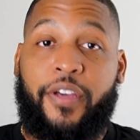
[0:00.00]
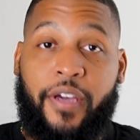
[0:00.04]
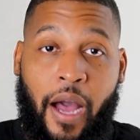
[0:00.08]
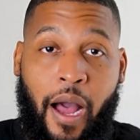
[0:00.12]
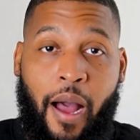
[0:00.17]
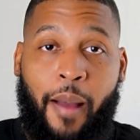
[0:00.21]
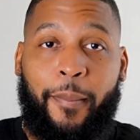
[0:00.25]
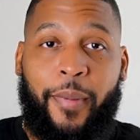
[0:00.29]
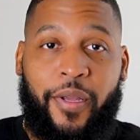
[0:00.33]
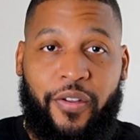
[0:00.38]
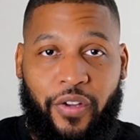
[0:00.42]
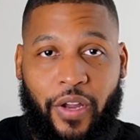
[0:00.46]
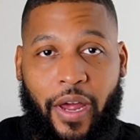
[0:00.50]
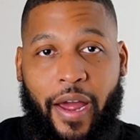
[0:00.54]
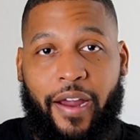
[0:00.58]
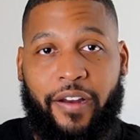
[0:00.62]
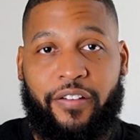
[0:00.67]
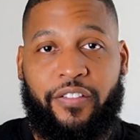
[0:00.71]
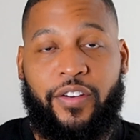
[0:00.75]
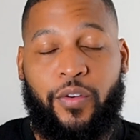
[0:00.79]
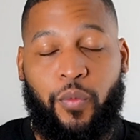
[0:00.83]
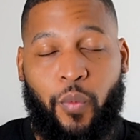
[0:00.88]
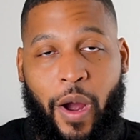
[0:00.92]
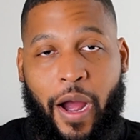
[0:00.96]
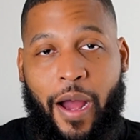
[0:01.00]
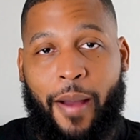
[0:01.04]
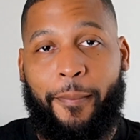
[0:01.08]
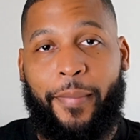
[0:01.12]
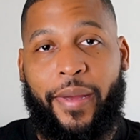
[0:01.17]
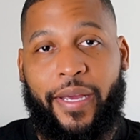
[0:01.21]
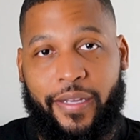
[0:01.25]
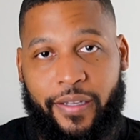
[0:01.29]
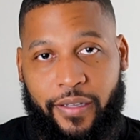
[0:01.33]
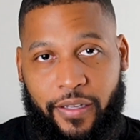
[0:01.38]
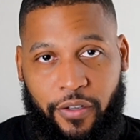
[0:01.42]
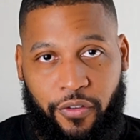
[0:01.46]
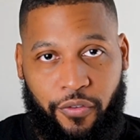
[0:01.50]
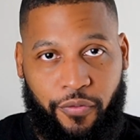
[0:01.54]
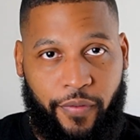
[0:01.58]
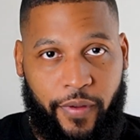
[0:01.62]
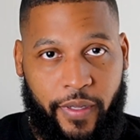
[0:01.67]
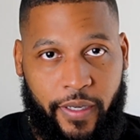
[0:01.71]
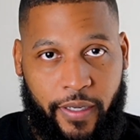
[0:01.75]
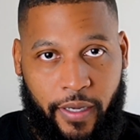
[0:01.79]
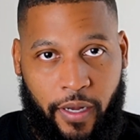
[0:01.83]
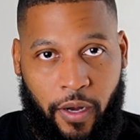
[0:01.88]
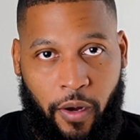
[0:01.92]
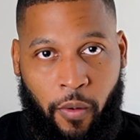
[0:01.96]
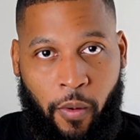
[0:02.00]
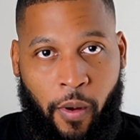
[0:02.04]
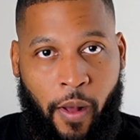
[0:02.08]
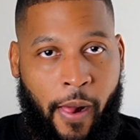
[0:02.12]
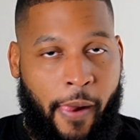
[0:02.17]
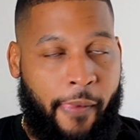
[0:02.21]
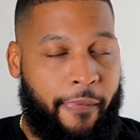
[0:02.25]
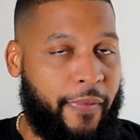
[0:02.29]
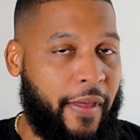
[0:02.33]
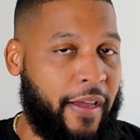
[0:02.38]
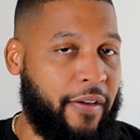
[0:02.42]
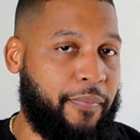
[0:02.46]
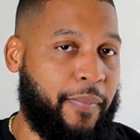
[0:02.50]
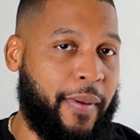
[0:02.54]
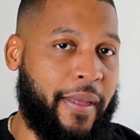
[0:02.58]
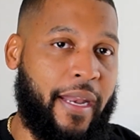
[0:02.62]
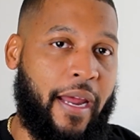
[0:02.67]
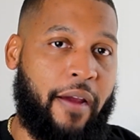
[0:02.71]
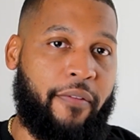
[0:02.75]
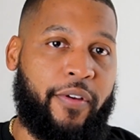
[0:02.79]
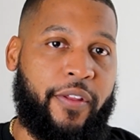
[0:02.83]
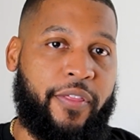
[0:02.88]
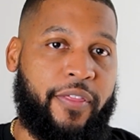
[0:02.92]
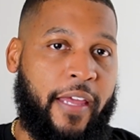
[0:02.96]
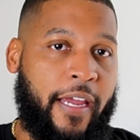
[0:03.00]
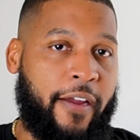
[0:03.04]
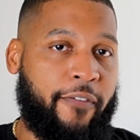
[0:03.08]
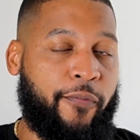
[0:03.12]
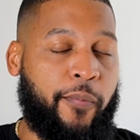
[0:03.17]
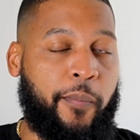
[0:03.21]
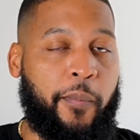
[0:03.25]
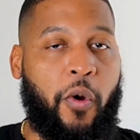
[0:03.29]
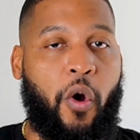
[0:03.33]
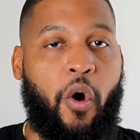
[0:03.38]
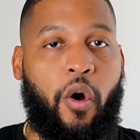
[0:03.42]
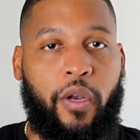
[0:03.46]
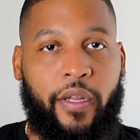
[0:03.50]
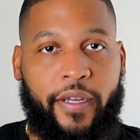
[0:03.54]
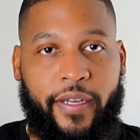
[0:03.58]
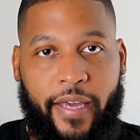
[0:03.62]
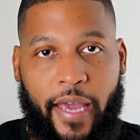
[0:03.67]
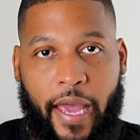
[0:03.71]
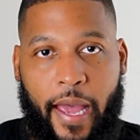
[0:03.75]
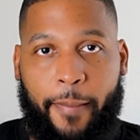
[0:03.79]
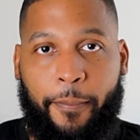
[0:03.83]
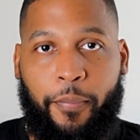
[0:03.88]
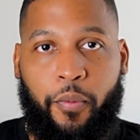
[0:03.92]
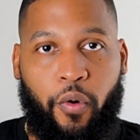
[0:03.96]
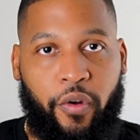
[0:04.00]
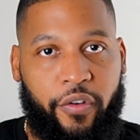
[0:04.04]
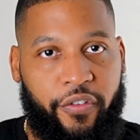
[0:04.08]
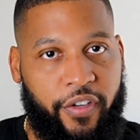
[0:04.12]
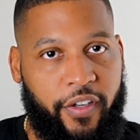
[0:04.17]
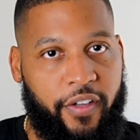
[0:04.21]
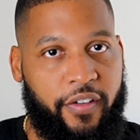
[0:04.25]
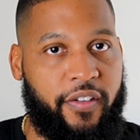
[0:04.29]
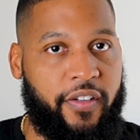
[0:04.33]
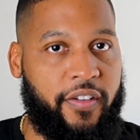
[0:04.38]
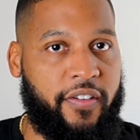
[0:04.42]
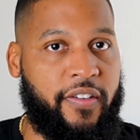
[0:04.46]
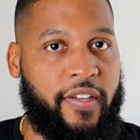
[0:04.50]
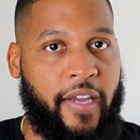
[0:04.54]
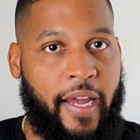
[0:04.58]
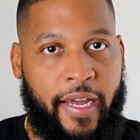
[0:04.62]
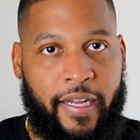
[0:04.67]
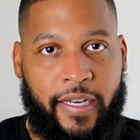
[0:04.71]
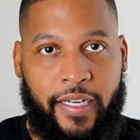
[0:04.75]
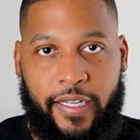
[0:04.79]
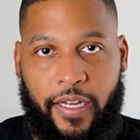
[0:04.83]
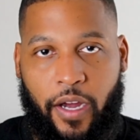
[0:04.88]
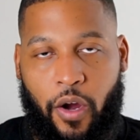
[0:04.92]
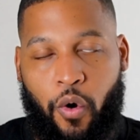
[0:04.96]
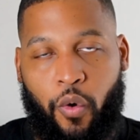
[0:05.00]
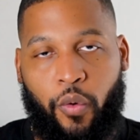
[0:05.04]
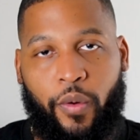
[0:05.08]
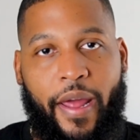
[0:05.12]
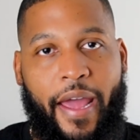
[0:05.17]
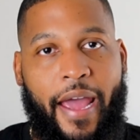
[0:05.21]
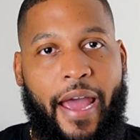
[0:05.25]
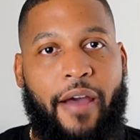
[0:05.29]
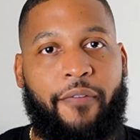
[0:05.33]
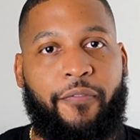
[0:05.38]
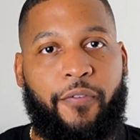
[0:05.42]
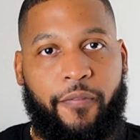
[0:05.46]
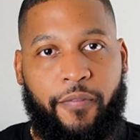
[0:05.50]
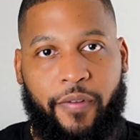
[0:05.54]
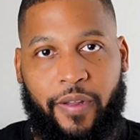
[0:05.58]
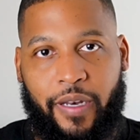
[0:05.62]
comments are actually why I'm making this video. They've been everything from calling cap on Jeezy saying he owned half of